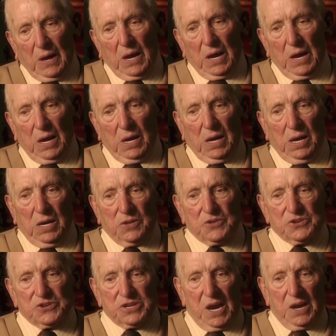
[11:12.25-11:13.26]
It
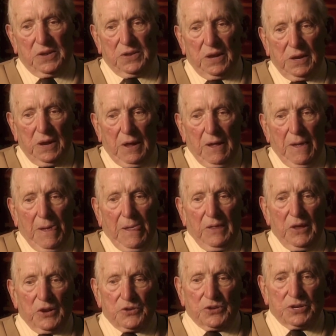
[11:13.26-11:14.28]
said
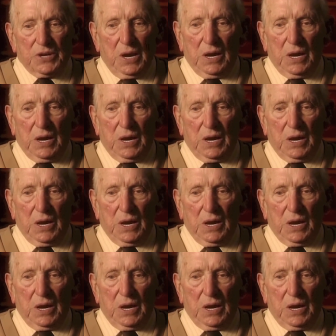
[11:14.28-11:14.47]
that